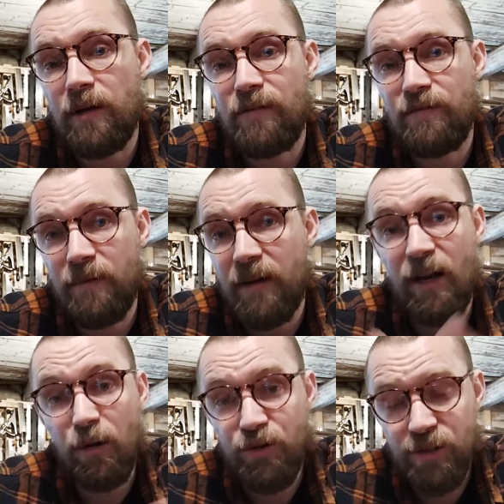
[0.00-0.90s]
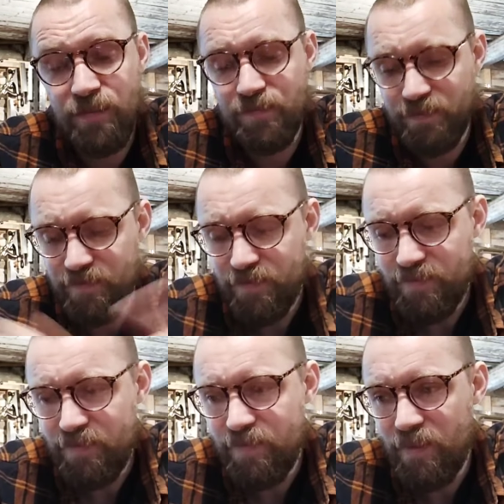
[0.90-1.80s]
of enclosure
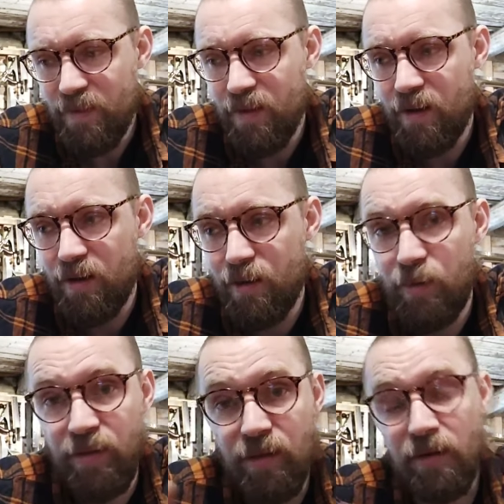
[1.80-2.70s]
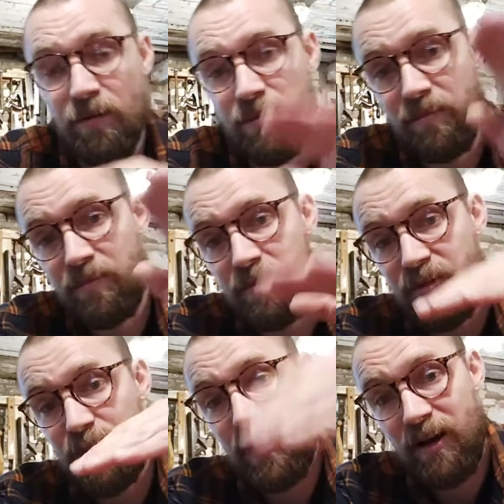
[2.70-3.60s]
with
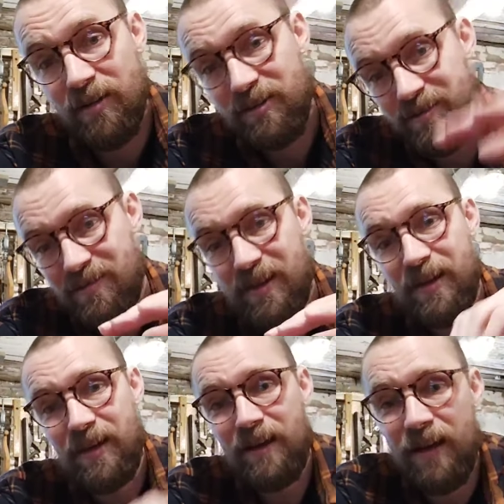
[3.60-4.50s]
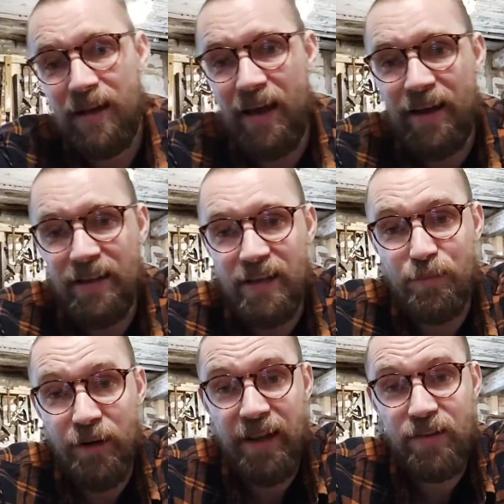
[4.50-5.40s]
some glass. And it's
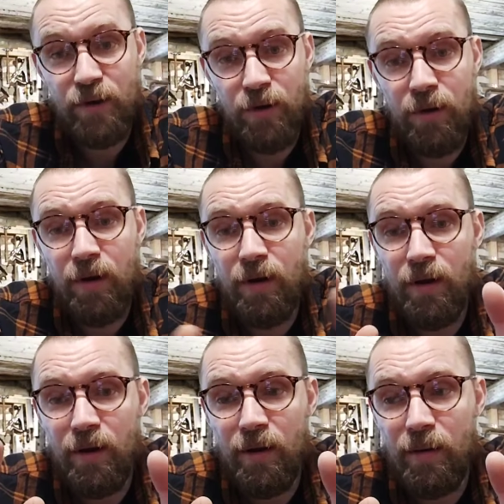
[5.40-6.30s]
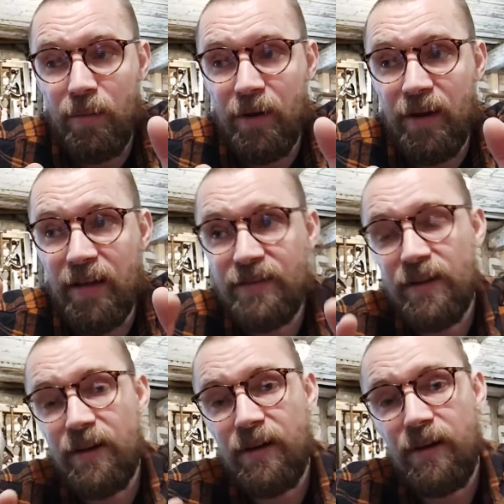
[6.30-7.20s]
pretty ghetto. But it's
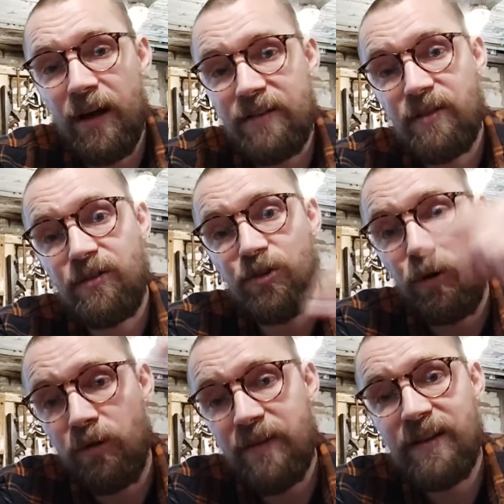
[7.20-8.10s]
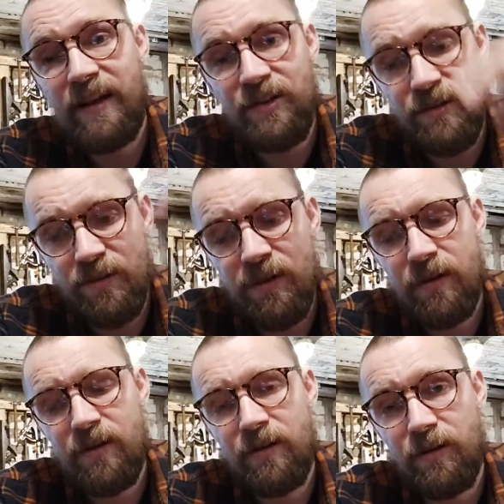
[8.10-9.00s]
has controlled ventilation,
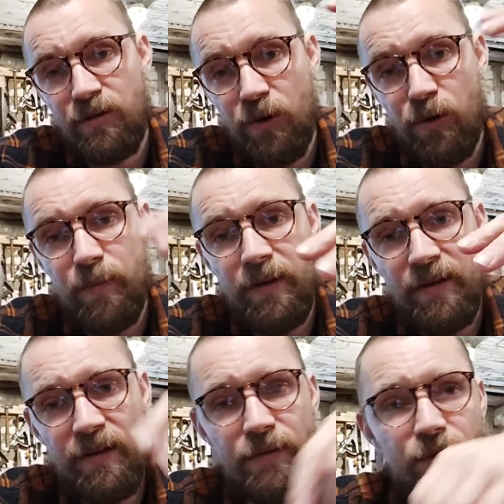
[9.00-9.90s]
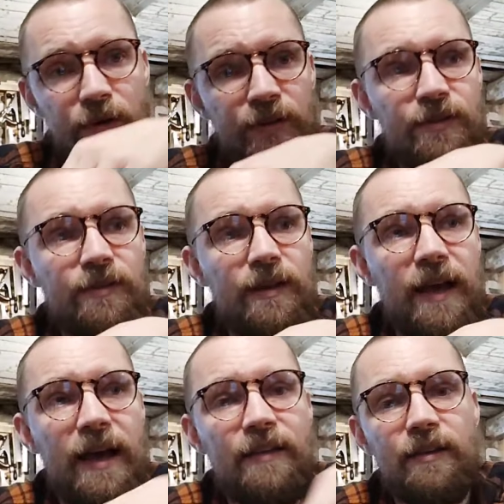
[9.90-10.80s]
controlled humidity, of course,
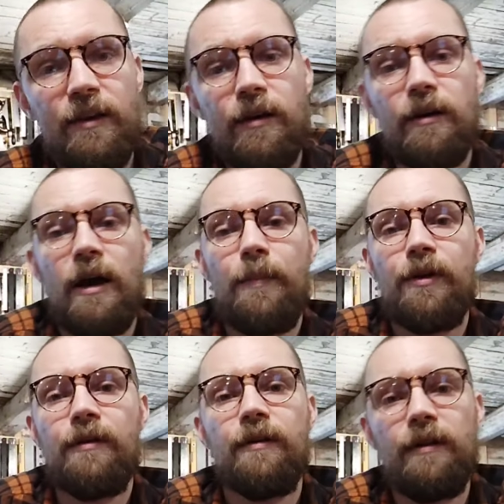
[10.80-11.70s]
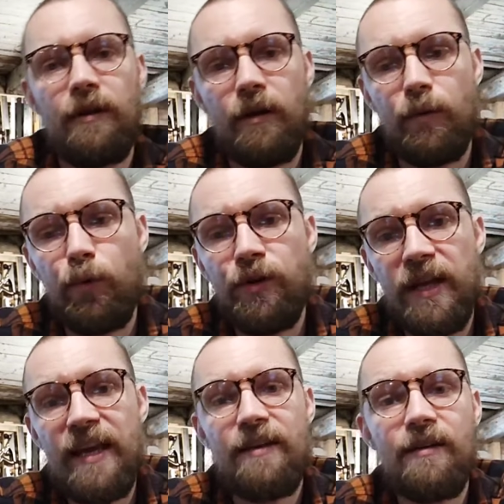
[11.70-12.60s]
and I put wood
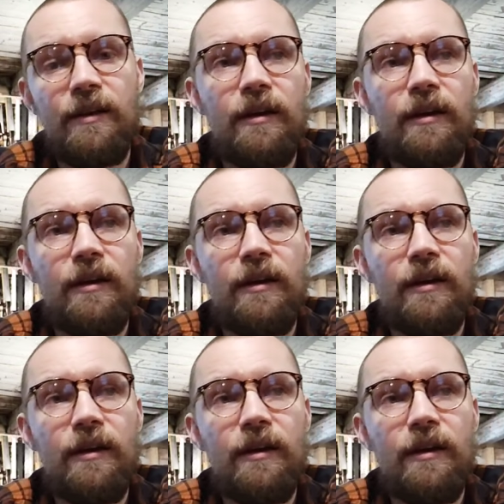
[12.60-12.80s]
in